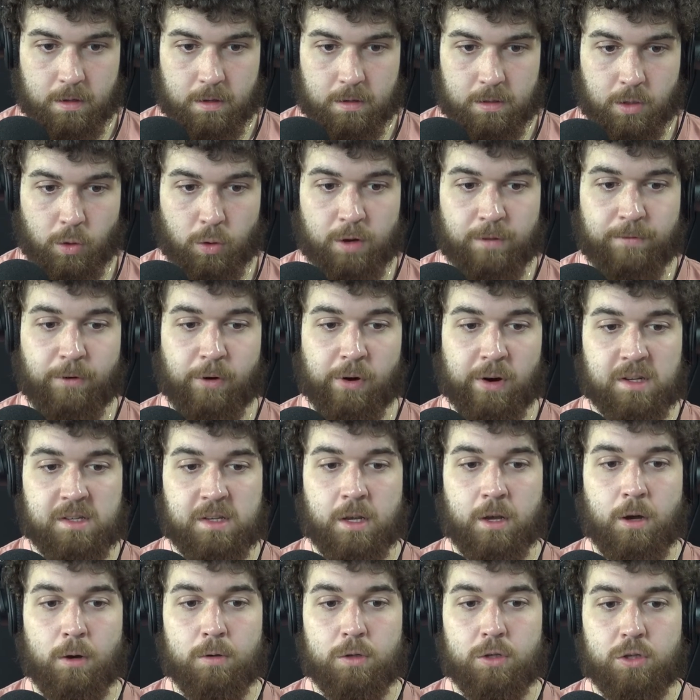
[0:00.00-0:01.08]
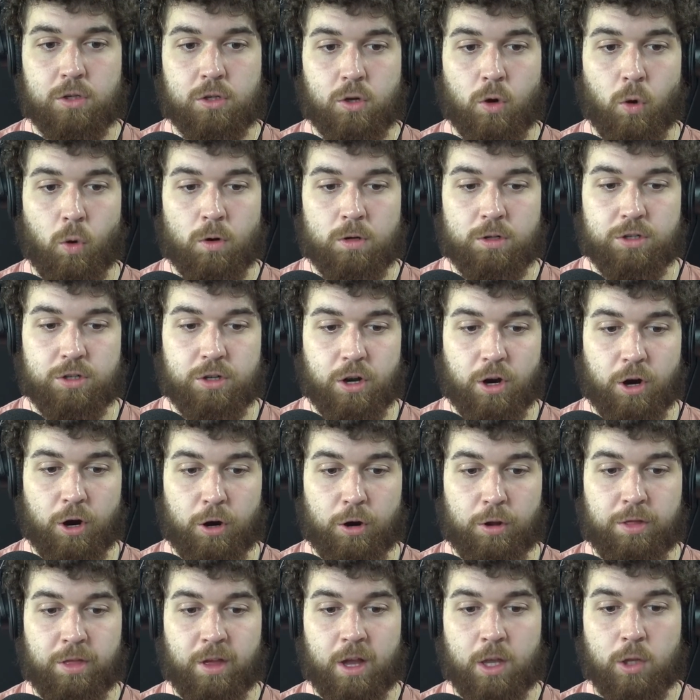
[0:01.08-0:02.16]
Tony Ferguson goes scorched
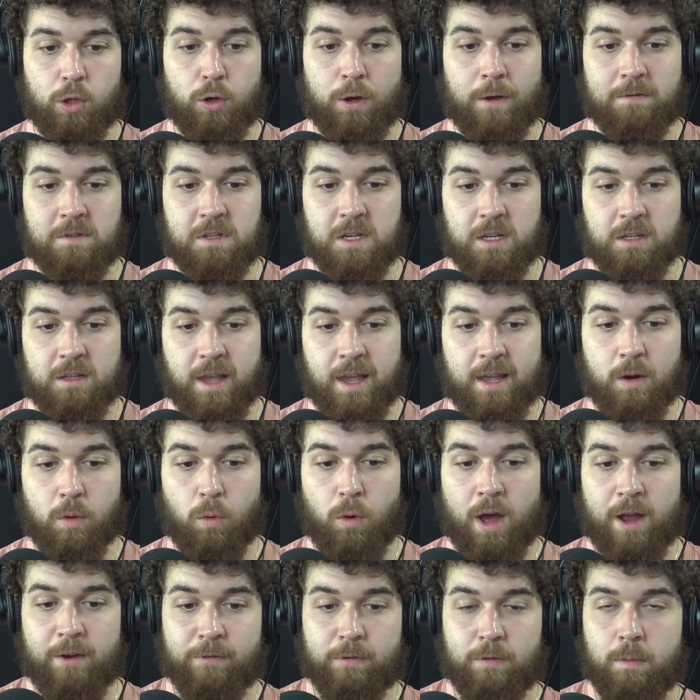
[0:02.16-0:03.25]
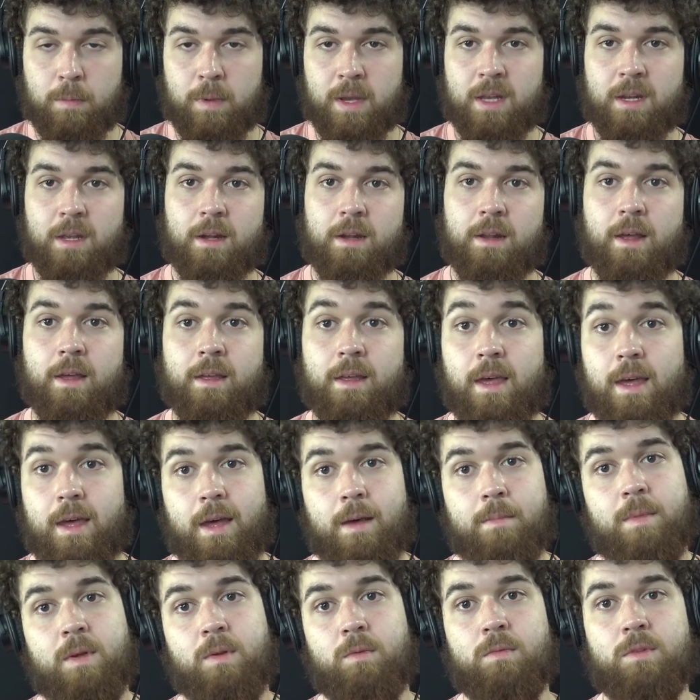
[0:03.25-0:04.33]
earth on UFC Dana White from the media day. Yeah,
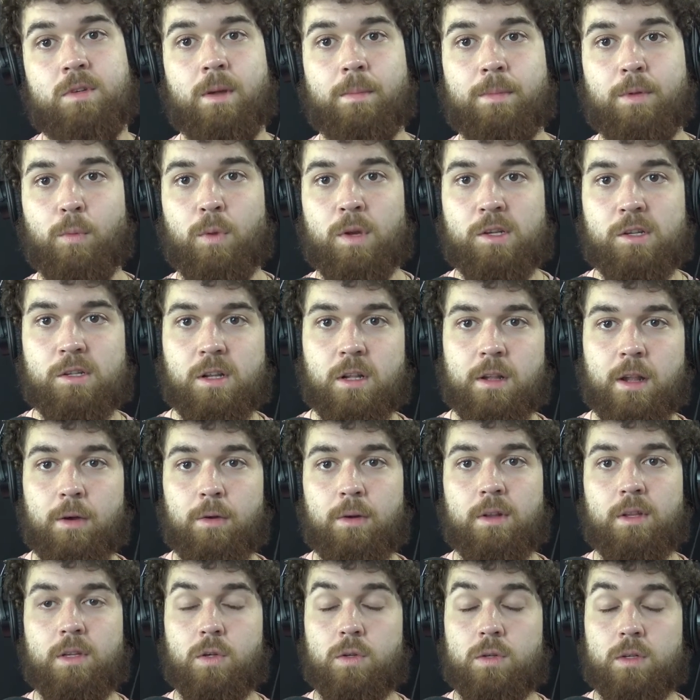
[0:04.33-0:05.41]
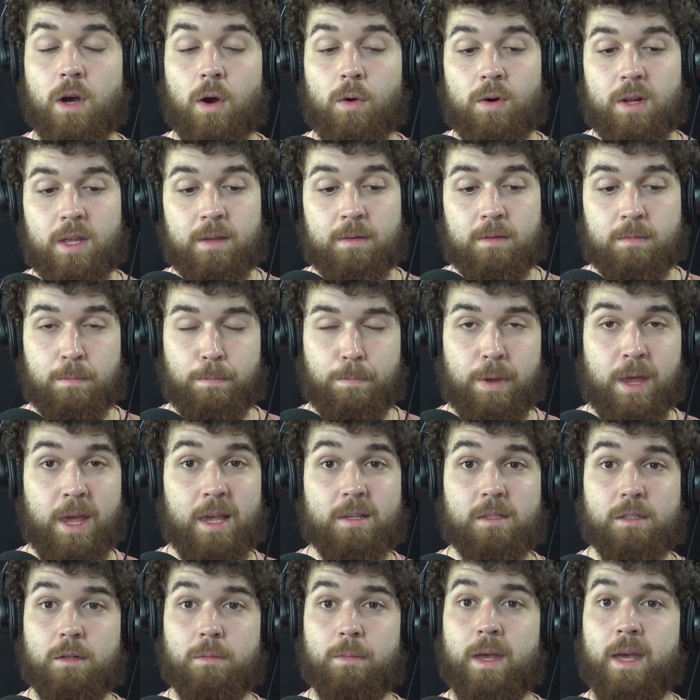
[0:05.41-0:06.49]
I mean, something we just alluded to. Tony's
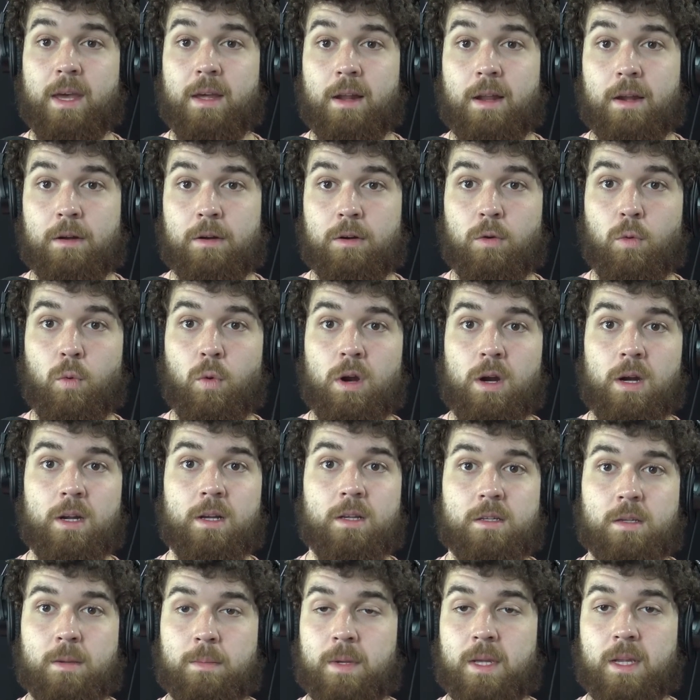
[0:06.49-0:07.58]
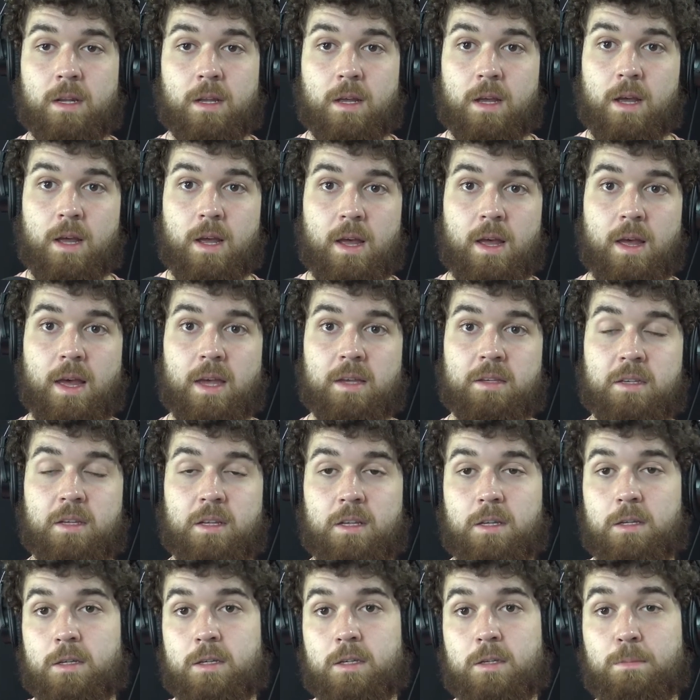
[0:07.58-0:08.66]
pissed, man. I don't know what it is. I mean, is it
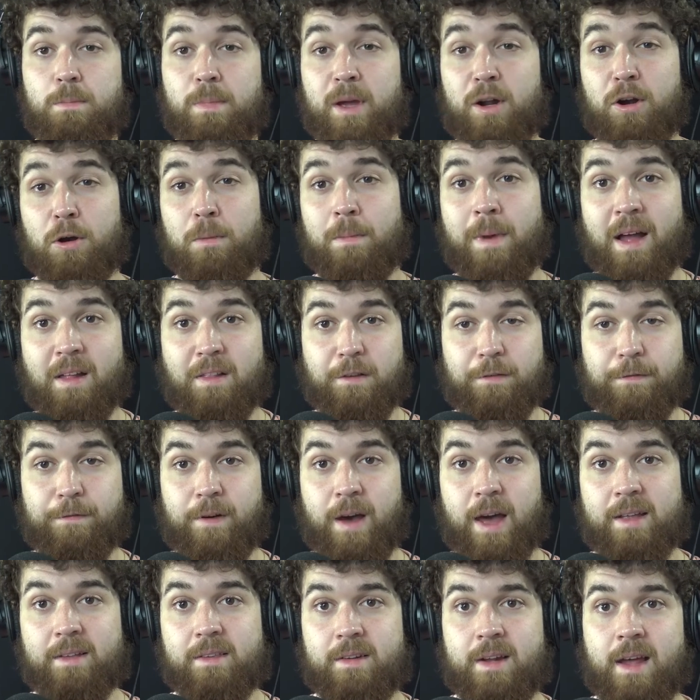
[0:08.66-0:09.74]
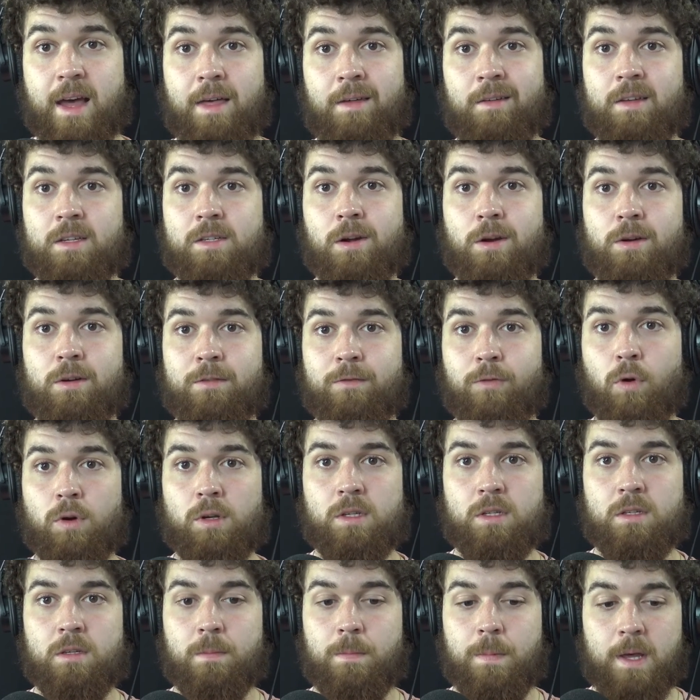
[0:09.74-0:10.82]
he's bitter about the fights now? He's starting to
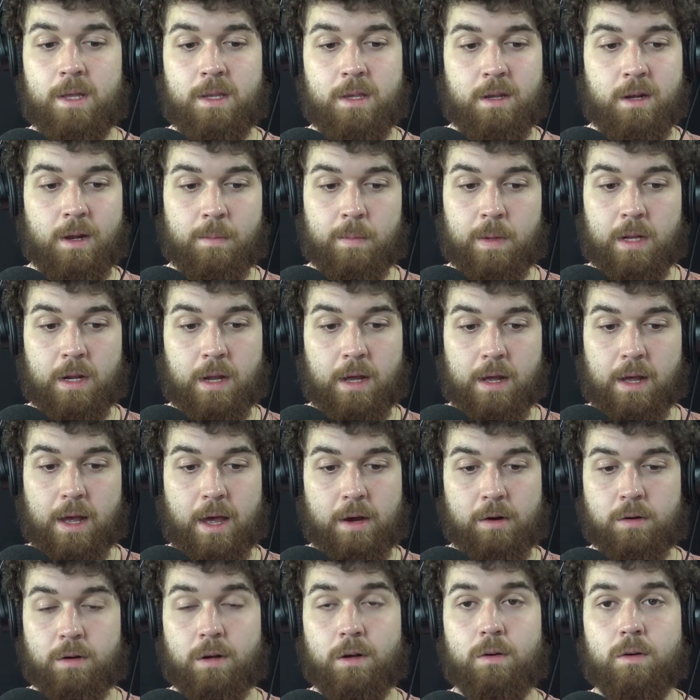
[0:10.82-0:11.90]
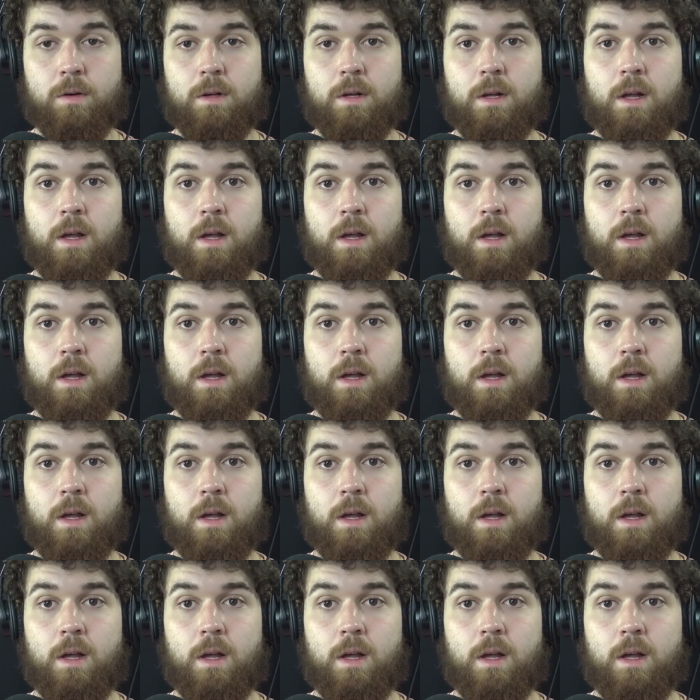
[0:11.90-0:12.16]
voice his opinion. I mean, I don't know.